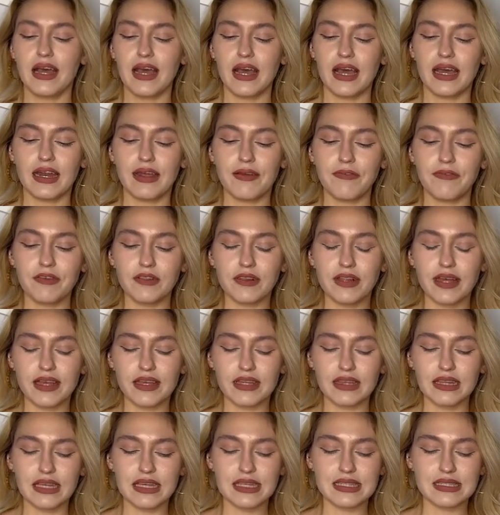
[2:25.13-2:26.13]
And I feel like
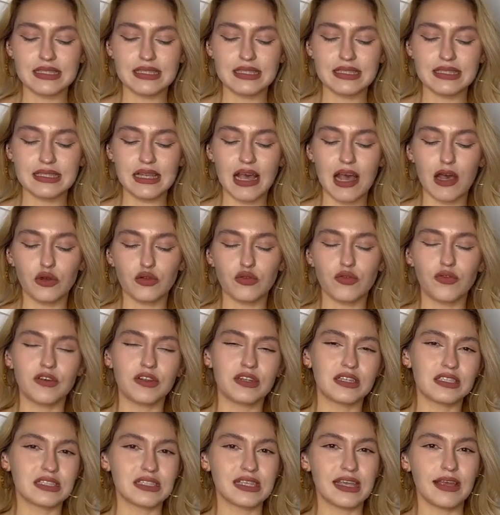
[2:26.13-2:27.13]
this outfit
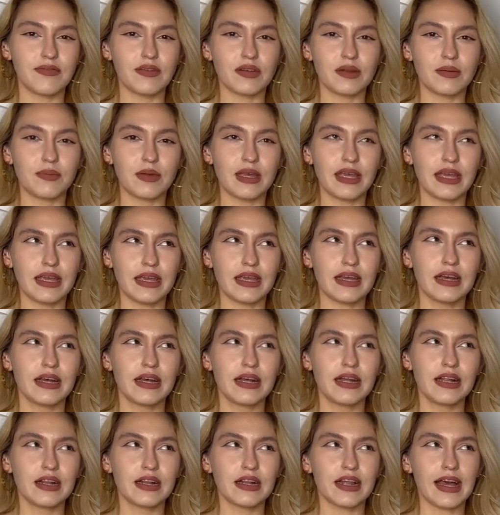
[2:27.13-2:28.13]
is giving me
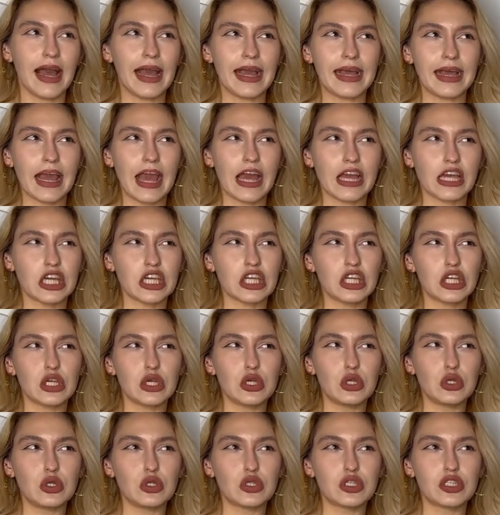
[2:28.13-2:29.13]
like a
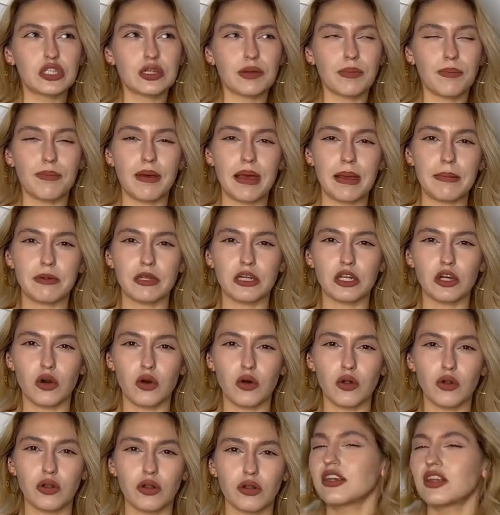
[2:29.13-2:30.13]
cute baby
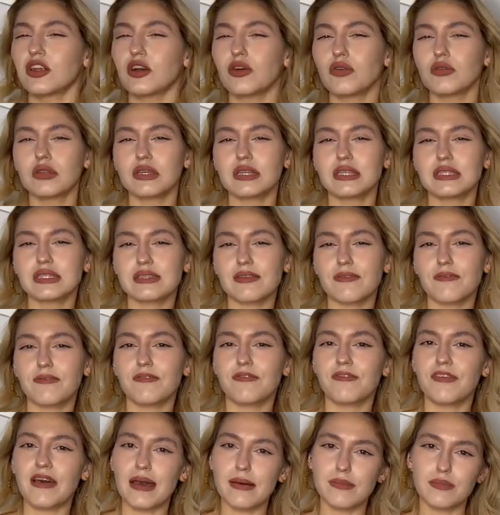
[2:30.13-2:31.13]
doll, you know, this
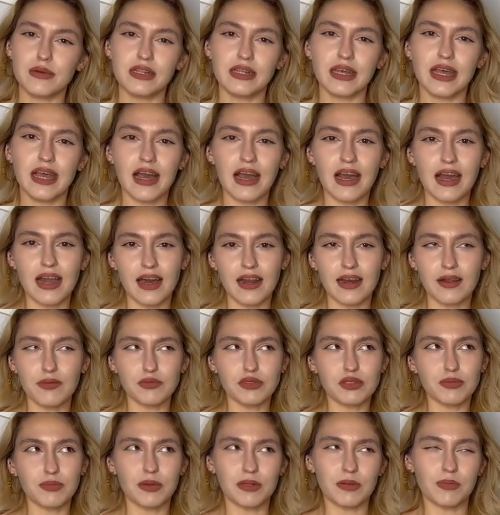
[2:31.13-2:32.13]
family
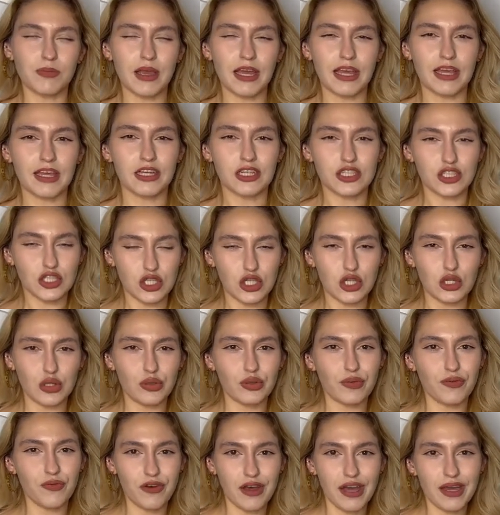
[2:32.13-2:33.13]
Addams but make it cute
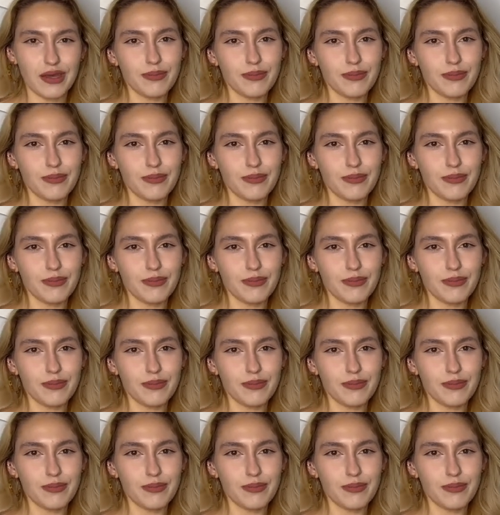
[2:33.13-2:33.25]
vibe.